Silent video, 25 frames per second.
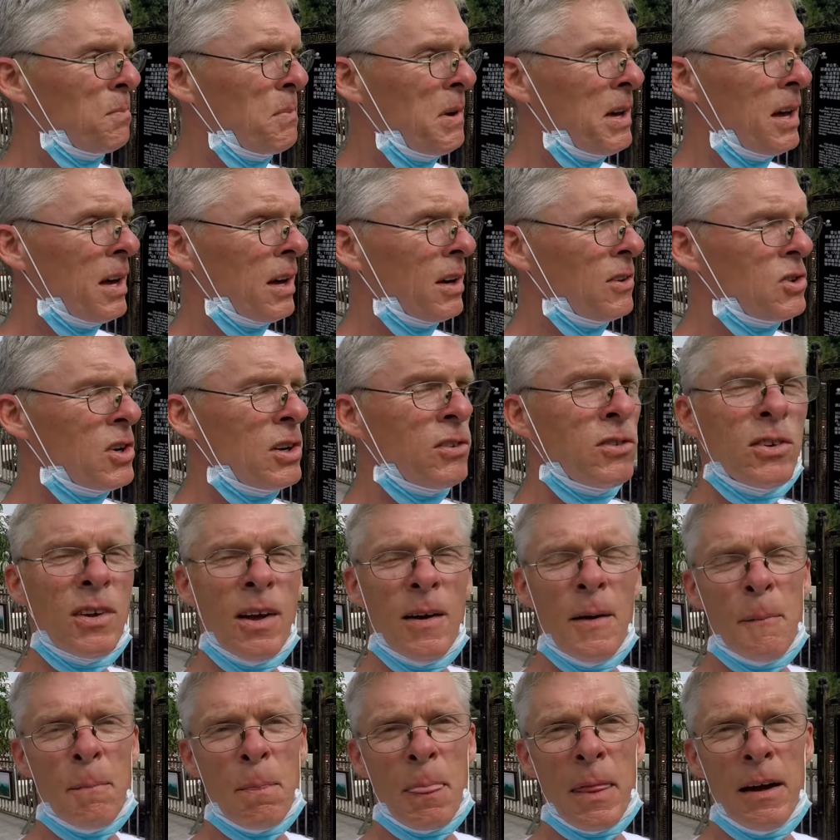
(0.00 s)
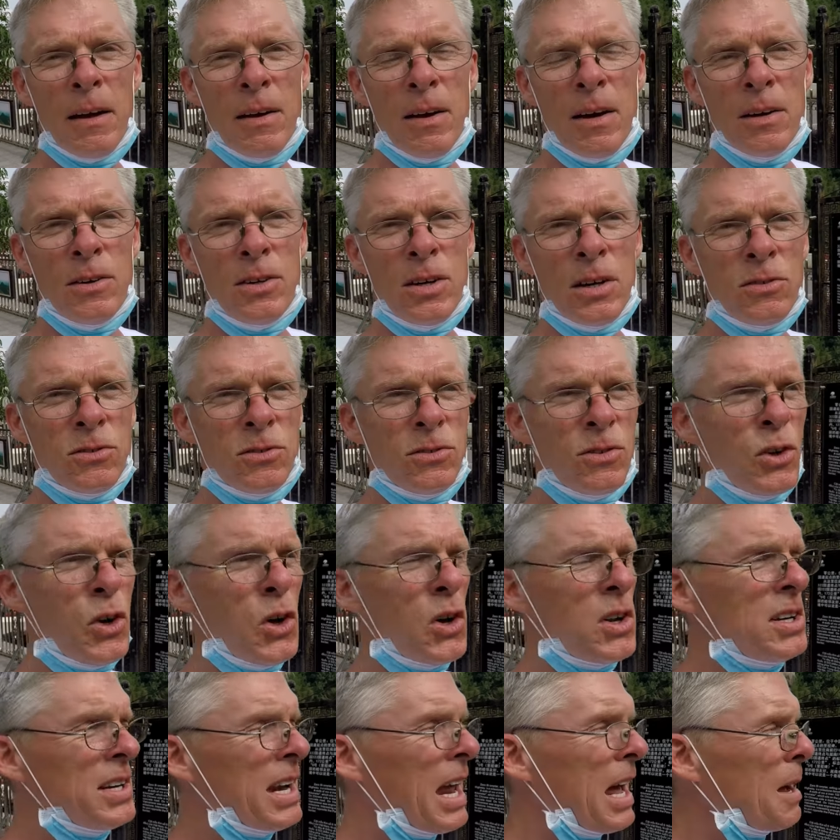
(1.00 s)
being just
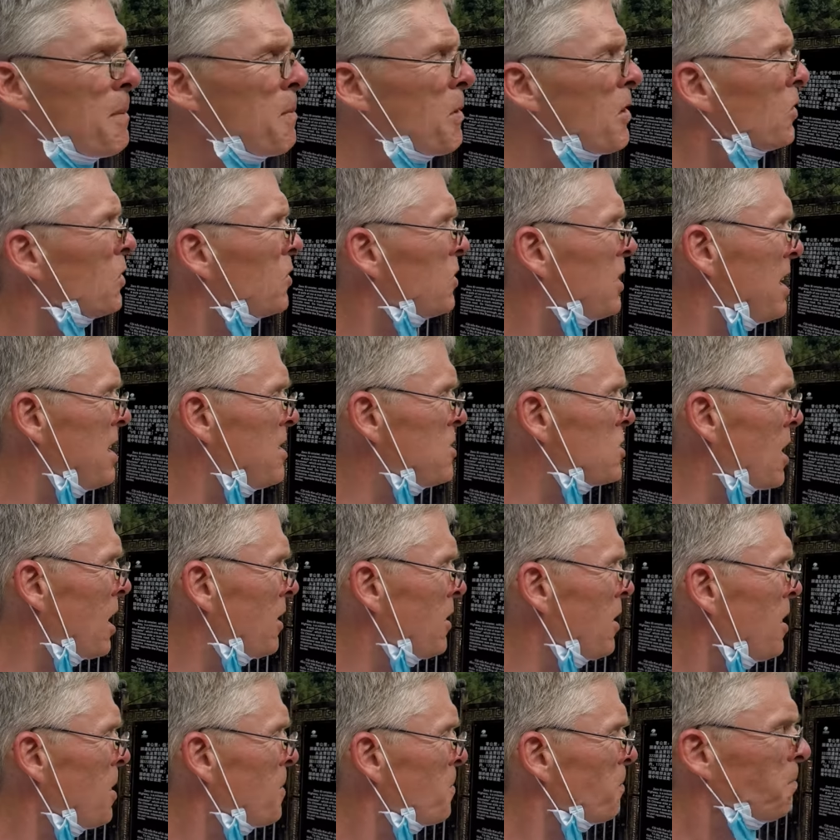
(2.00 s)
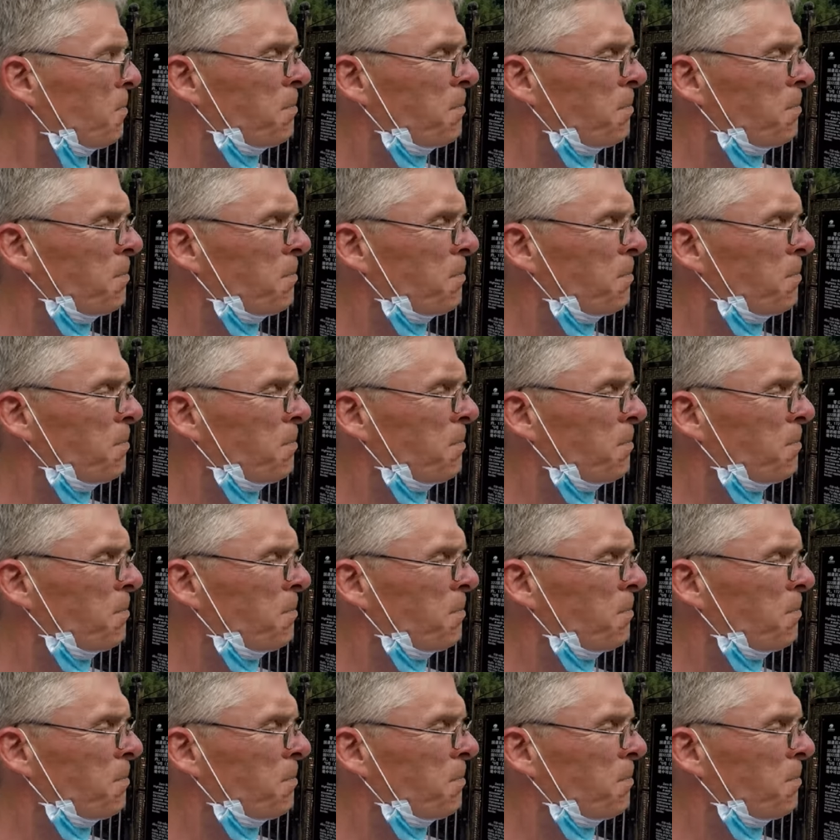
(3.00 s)
good neighbors to each other.